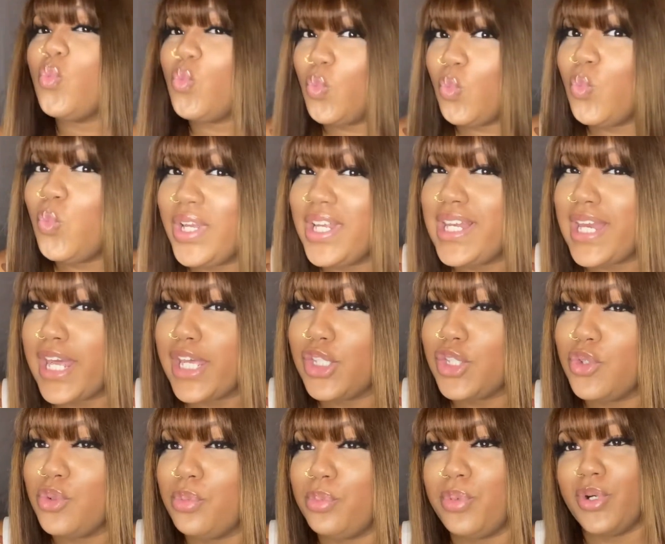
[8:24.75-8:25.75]
We like
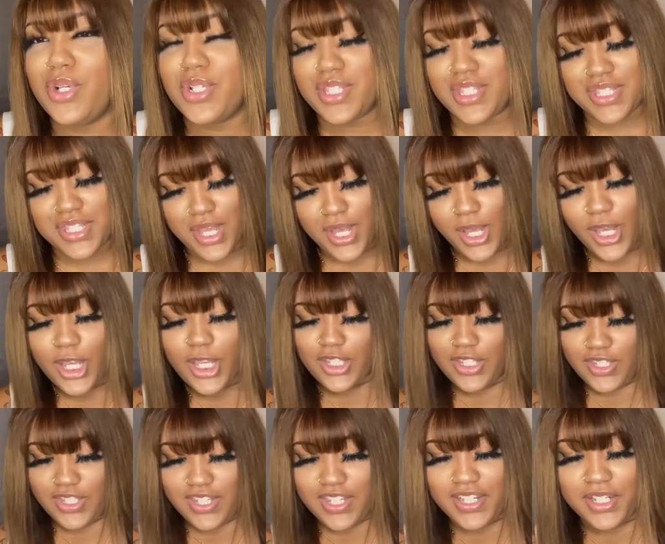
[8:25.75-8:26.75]
coupons.
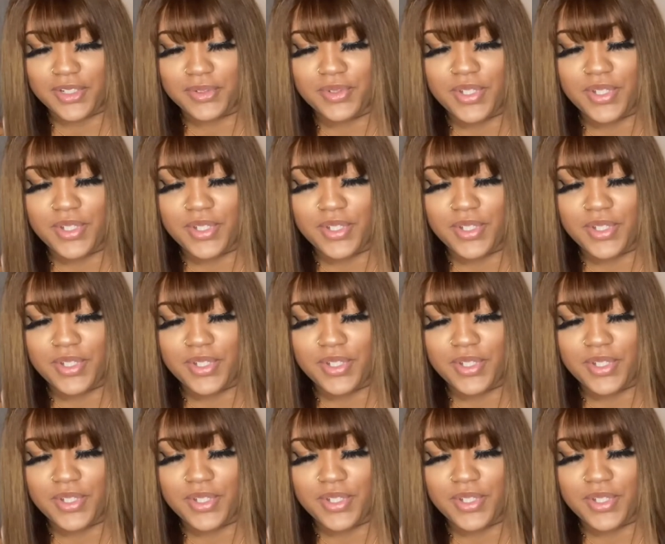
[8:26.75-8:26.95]
Yeah.